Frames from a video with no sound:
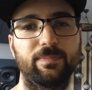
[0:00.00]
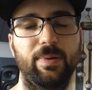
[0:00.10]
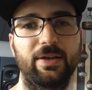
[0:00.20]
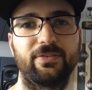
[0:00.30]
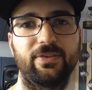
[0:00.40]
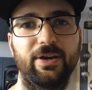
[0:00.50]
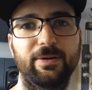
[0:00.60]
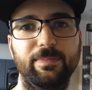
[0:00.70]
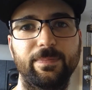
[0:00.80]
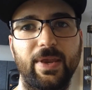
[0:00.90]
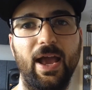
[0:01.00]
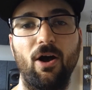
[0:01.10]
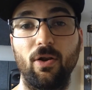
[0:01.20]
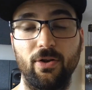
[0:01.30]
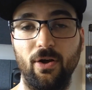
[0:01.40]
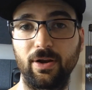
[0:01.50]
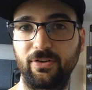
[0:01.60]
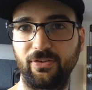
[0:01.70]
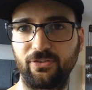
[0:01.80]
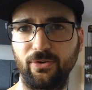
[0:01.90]
But yeah, all in all, it
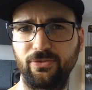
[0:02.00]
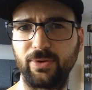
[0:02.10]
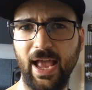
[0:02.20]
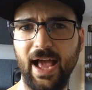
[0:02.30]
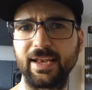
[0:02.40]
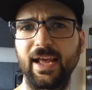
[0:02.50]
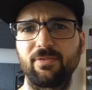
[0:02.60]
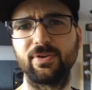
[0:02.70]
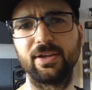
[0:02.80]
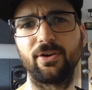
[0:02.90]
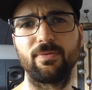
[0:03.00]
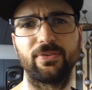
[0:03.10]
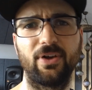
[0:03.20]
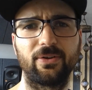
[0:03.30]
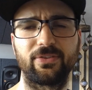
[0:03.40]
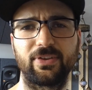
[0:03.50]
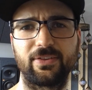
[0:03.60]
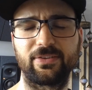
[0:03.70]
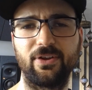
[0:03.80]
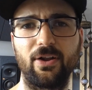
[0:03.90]
just shows you can get really good results.
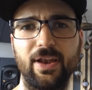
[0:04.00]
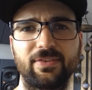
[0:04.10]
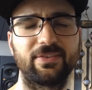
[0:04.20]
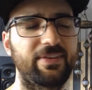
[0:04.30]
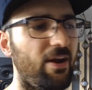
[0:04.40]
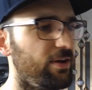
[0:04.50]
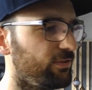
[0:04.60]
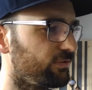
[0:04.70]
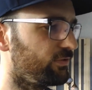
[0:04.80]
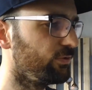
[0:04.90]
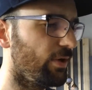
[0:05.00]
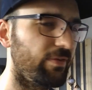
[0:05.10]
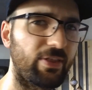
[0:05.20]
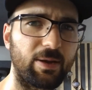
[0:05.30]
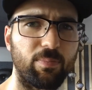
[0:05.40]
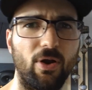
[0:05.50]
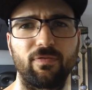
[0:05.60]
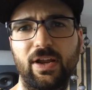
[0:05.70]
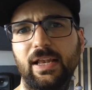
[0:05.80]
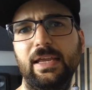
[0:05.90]
It's not necessary to do everything
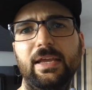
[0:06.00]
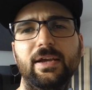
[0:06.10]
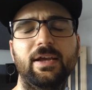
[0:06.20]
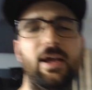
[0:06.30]
perfectly.